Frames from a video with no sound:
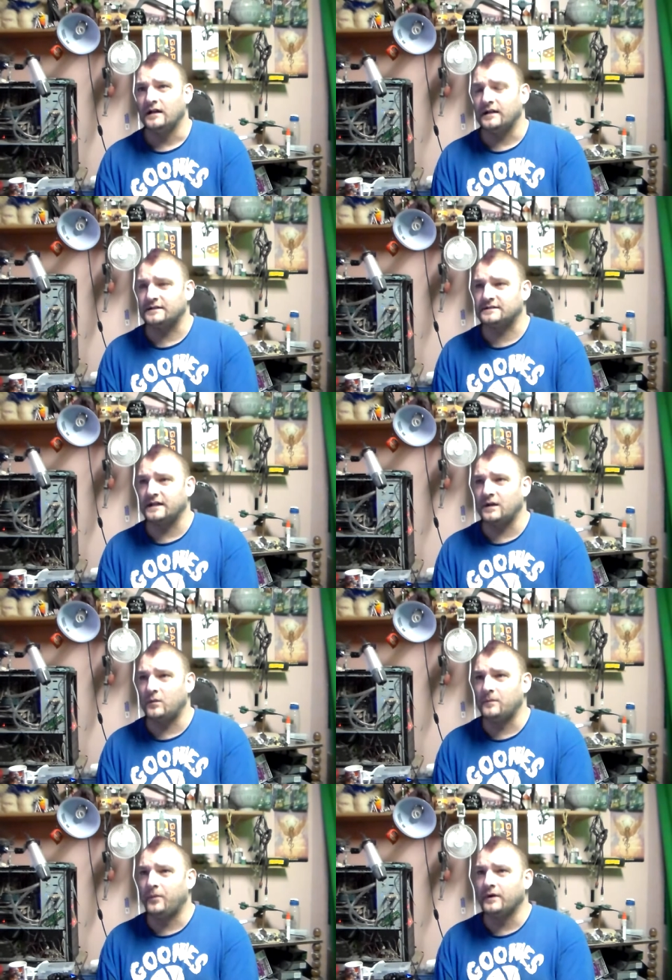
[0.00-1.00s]
let's see, at
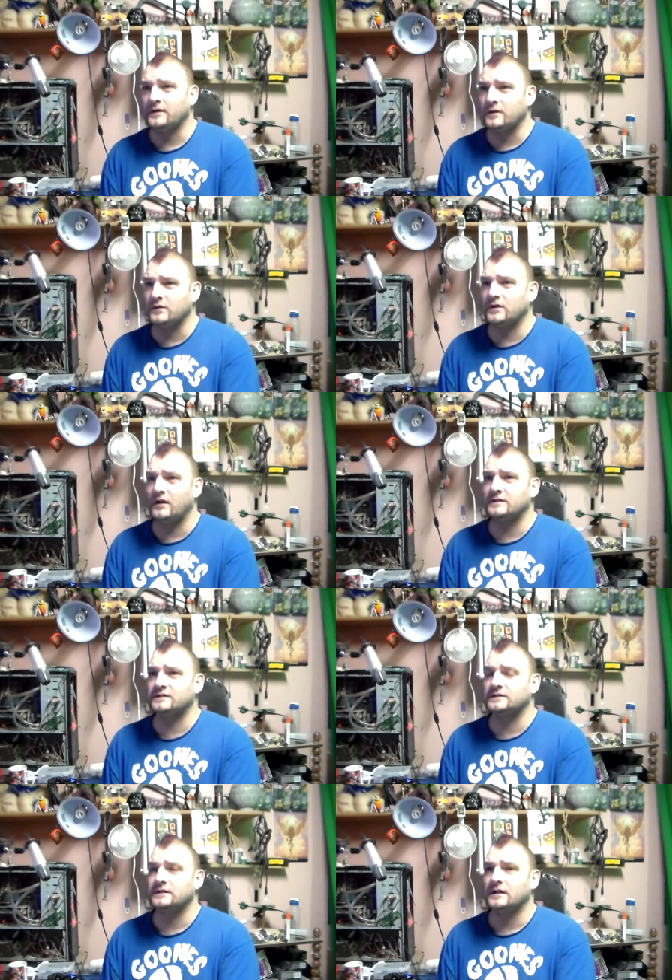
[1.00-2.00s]
one point Luke
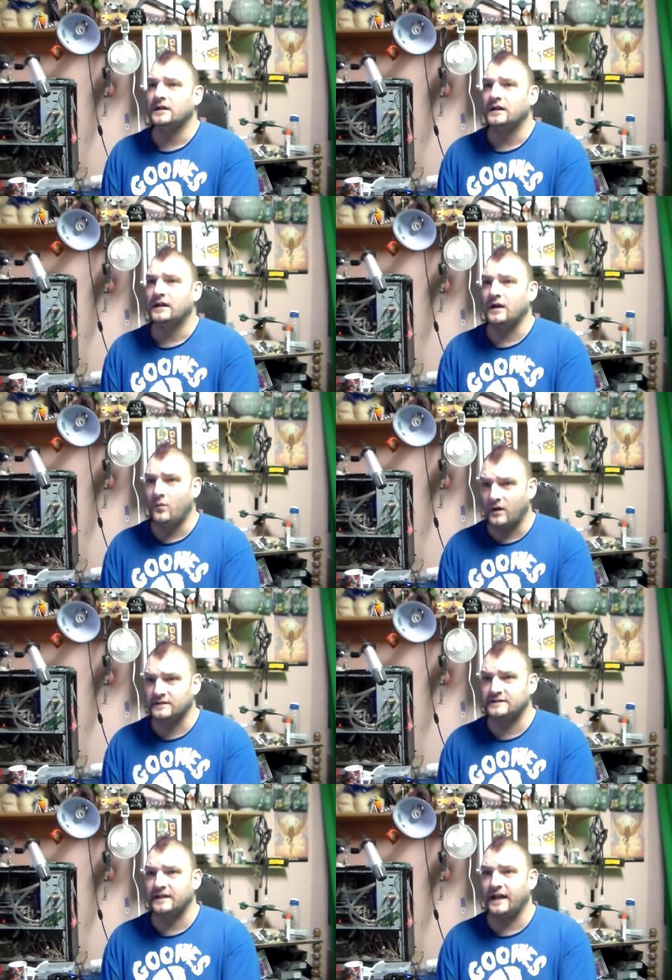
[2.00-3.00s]
Goss in one
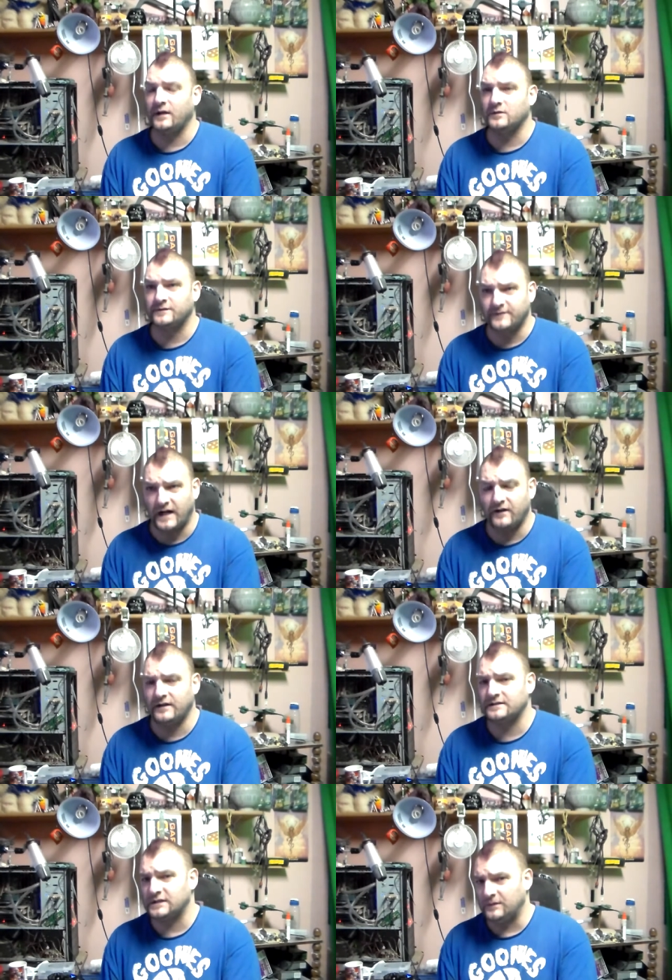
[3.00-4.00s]
scene was firing
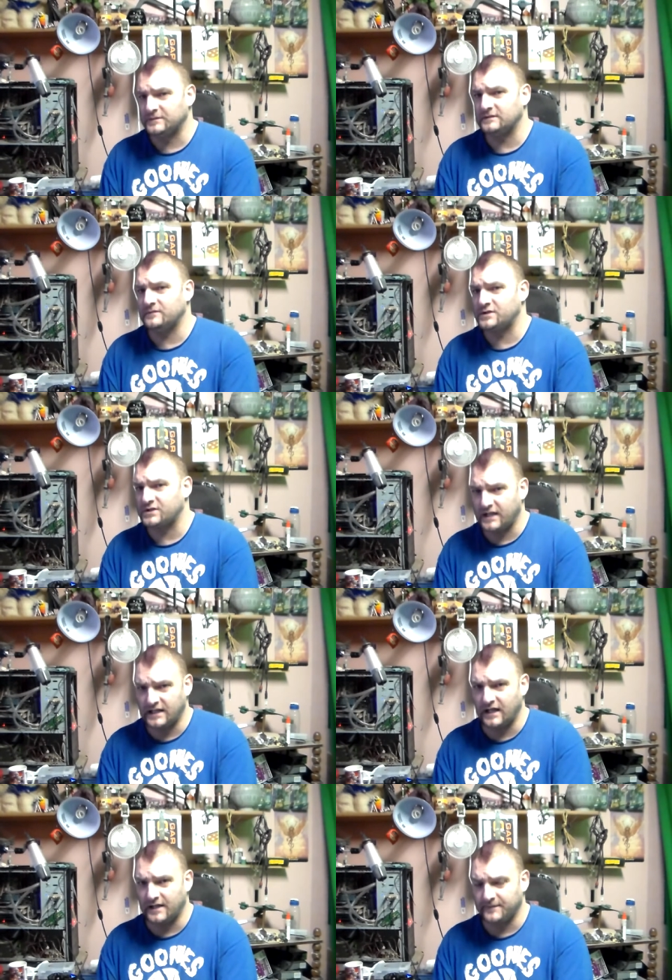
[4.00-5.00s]
his Thompson machine
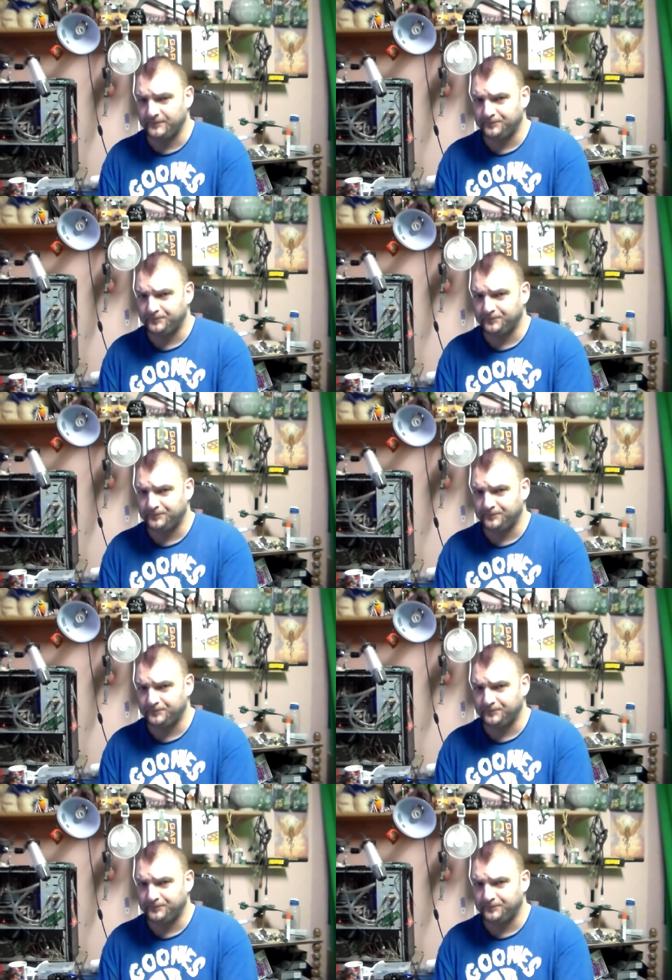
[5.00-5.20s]
gun